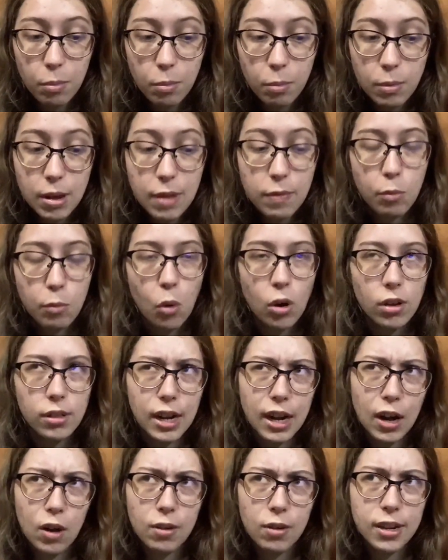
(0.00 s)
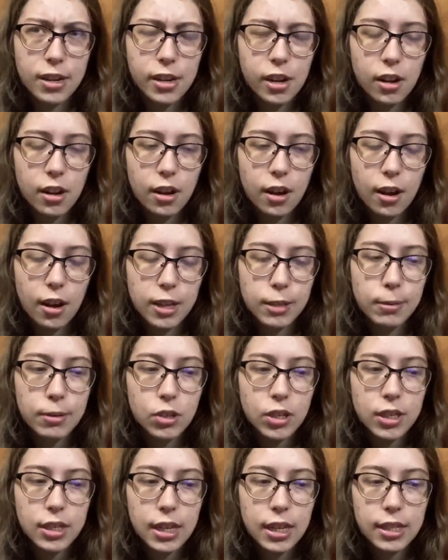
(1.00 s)
Even more than I already did,
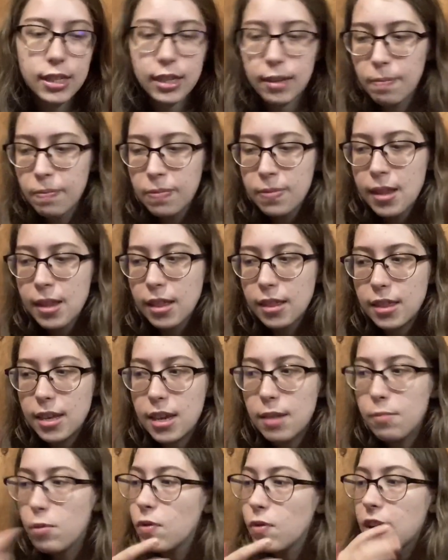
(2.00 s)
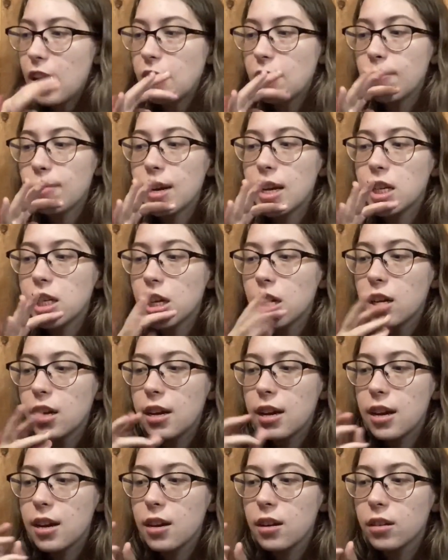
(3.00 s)
especially since the movie adaptation
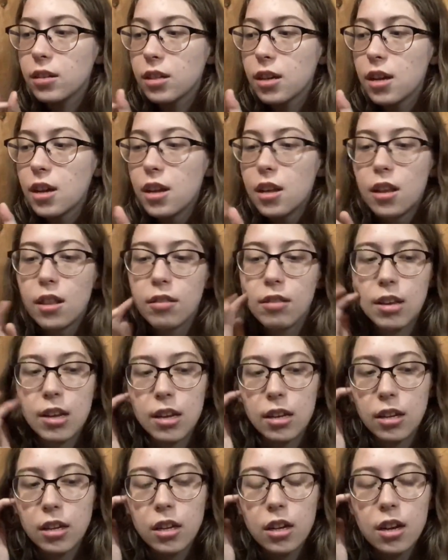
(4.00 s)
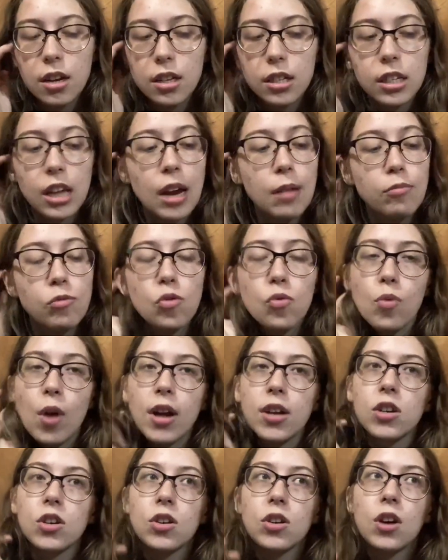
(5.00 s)
is the same
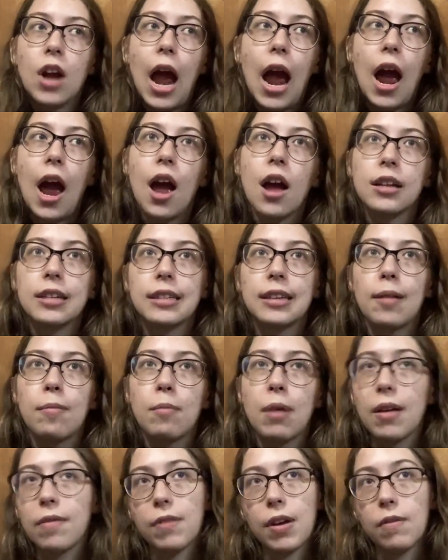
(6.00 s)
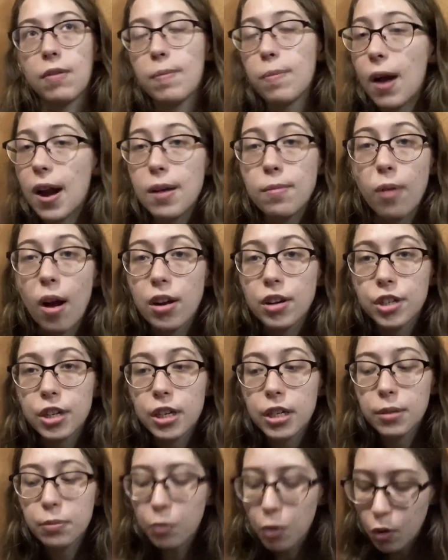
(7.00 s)
director as my favorite Pride and
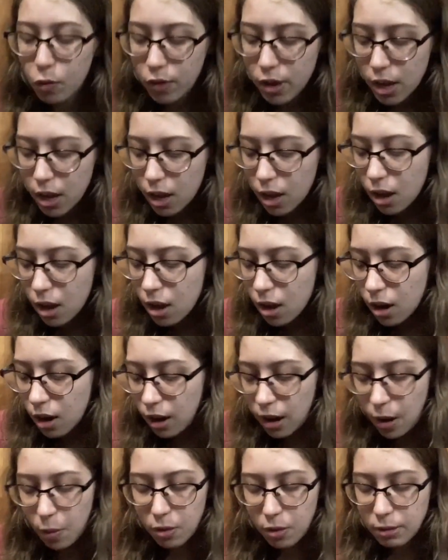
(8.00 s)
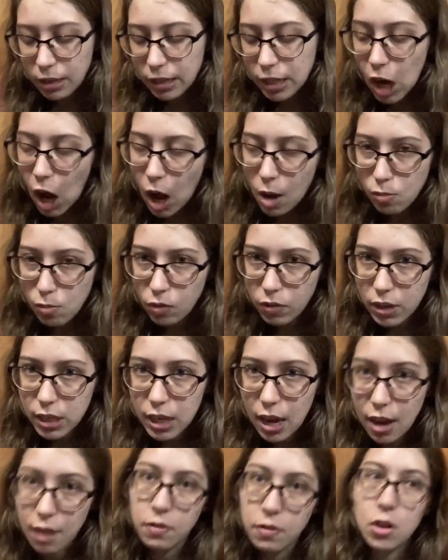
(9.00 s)
Prejudice movie, one of my top movies
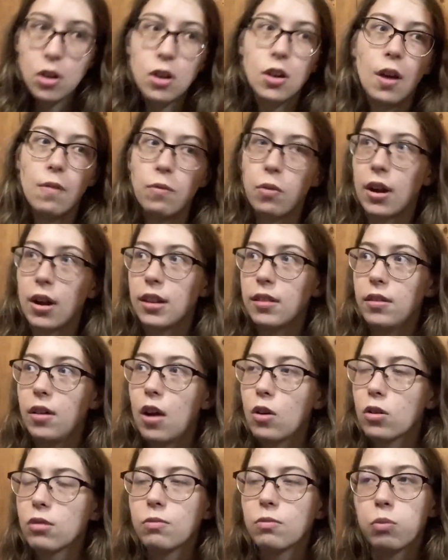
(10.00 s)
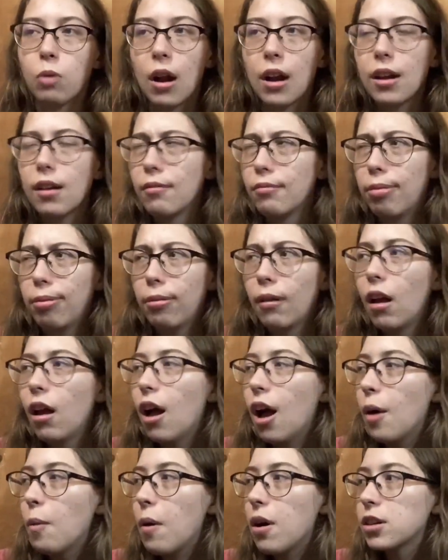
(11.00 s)
ever.
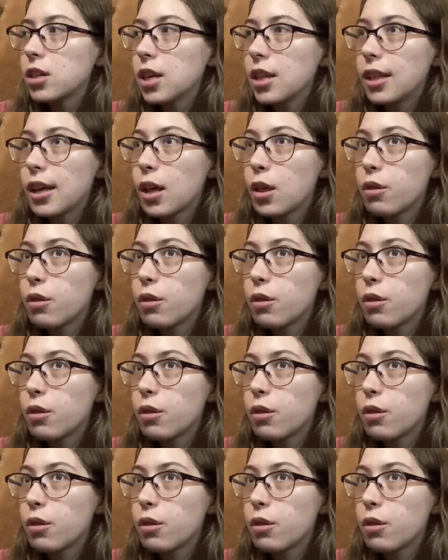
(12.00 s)
I watched it like